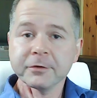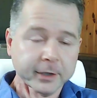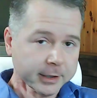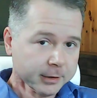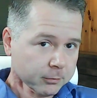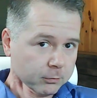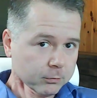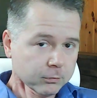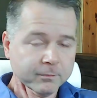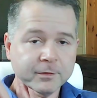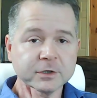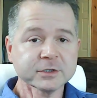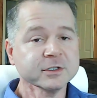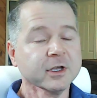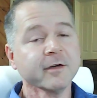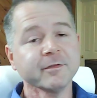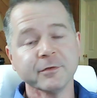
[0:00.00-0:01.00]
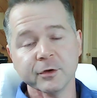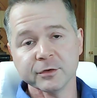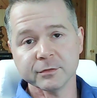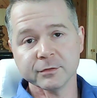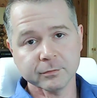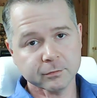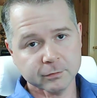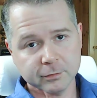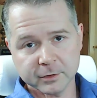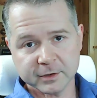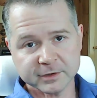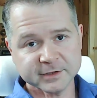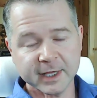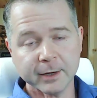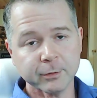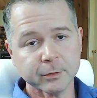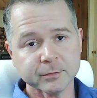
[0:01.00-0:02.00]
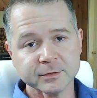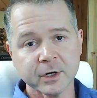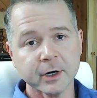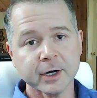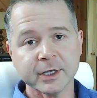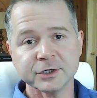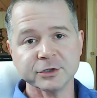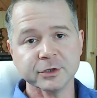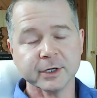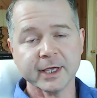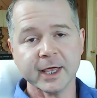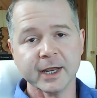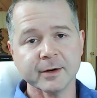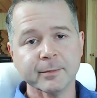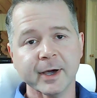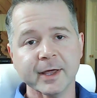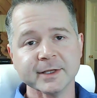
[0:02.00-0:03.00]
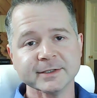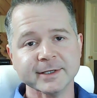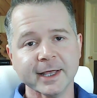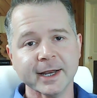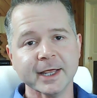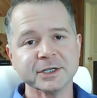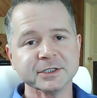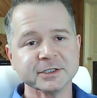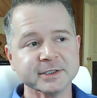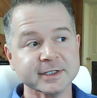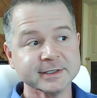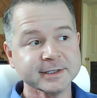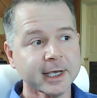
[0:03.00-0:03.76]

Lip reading: They're like, first off, the state one was already adjudicated by the state agency.